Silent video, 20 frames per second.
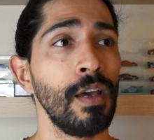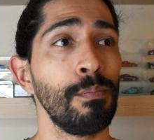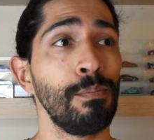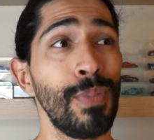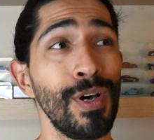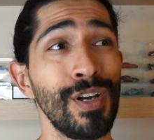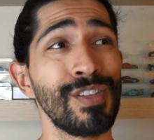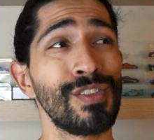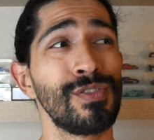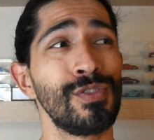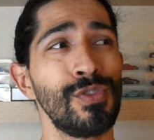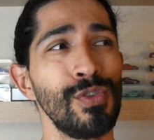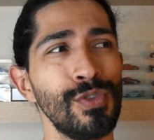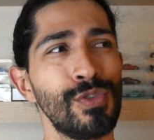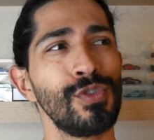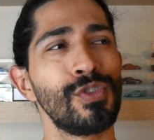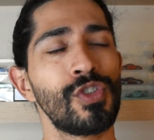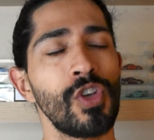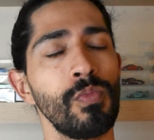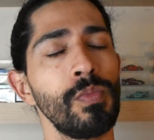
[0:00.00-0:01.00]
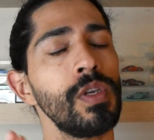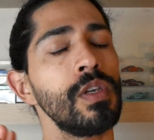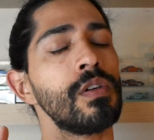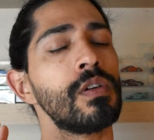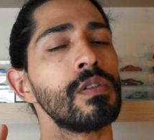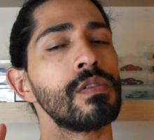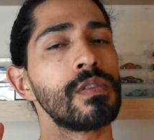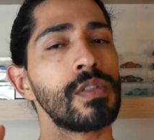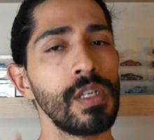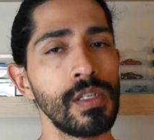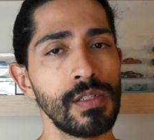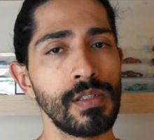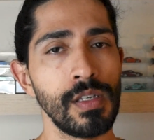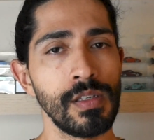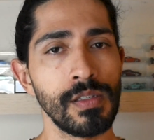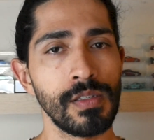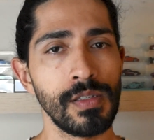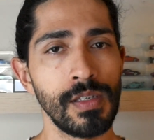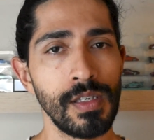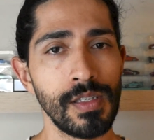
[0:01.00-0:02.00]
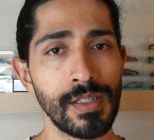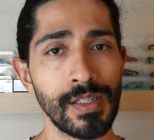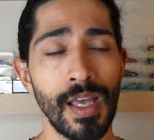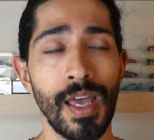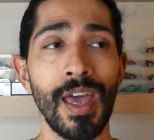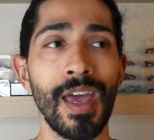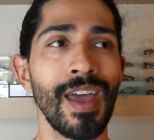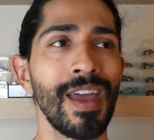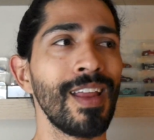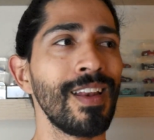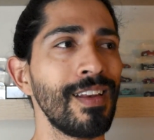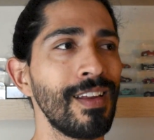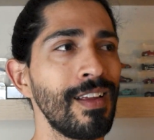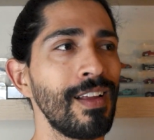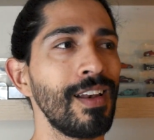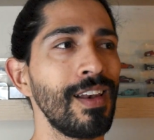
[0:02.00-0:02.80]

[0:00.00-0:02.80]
But due to some inconsistencies and